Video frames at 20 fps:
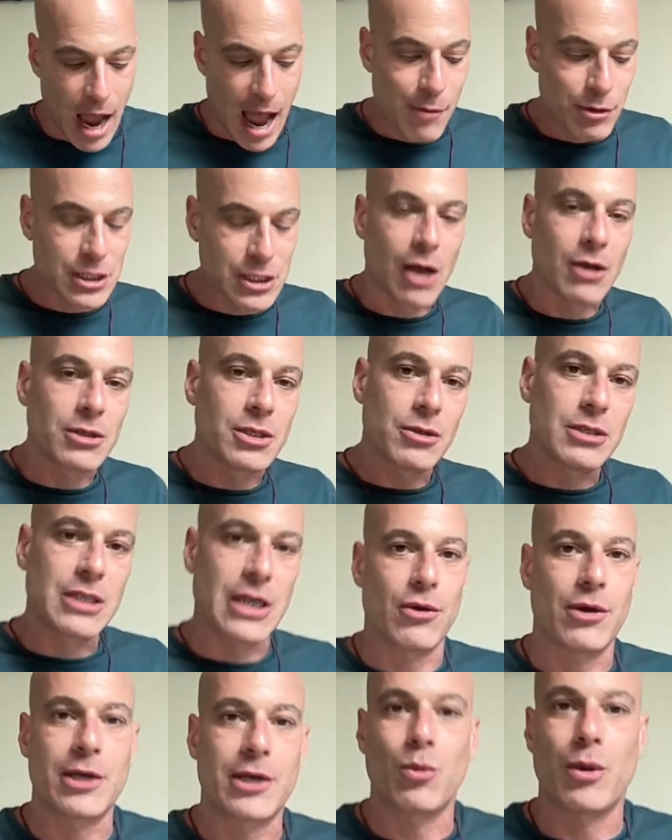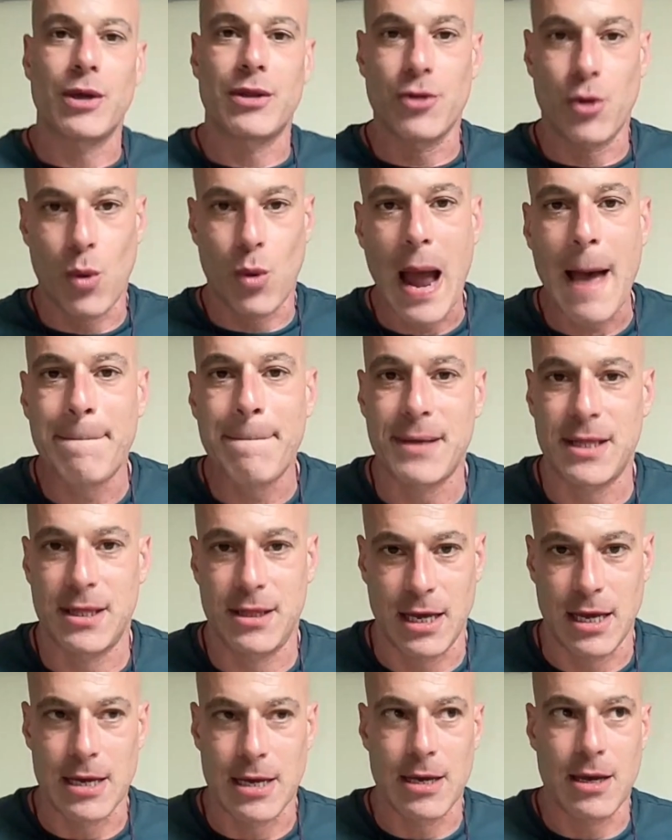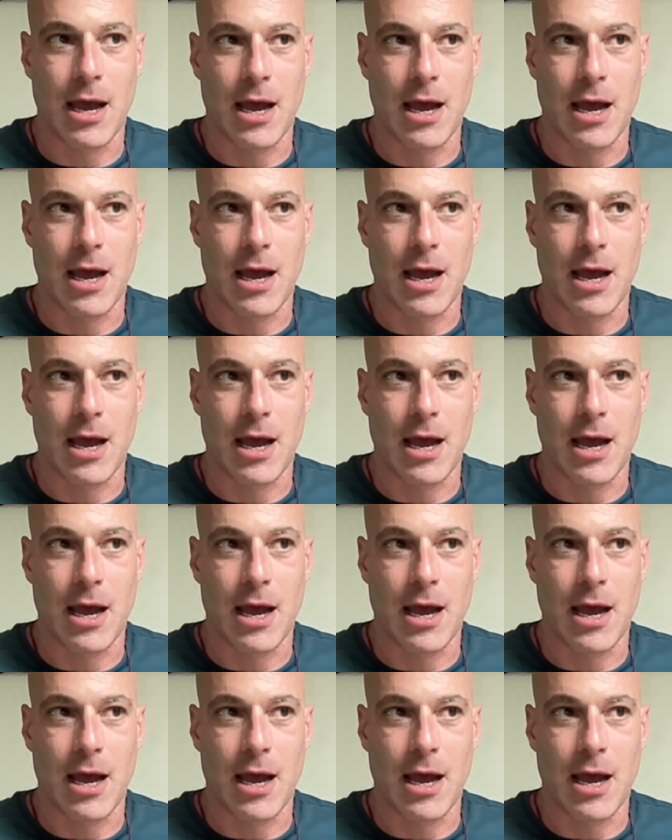I was also dealing with neuropathy.